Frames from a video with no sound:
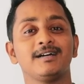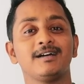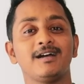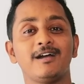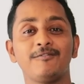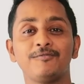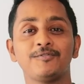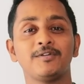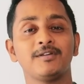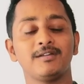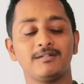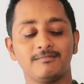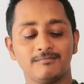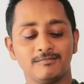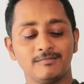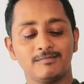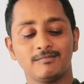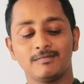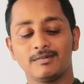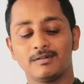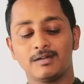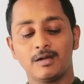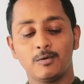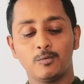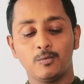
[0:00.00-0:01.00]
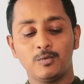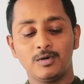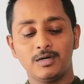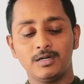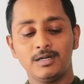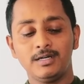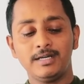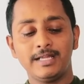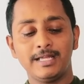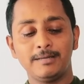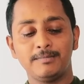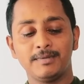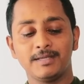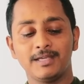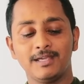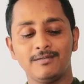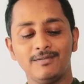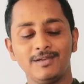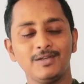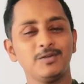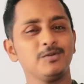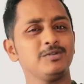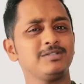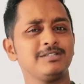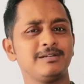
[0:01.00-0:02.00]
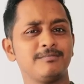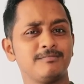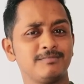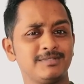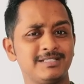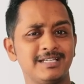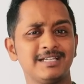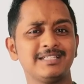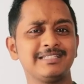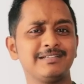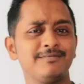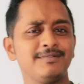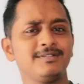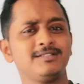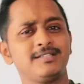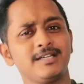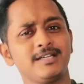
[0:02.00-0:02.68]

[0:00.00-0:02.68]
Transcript: After a word, I'll be giving you some six seven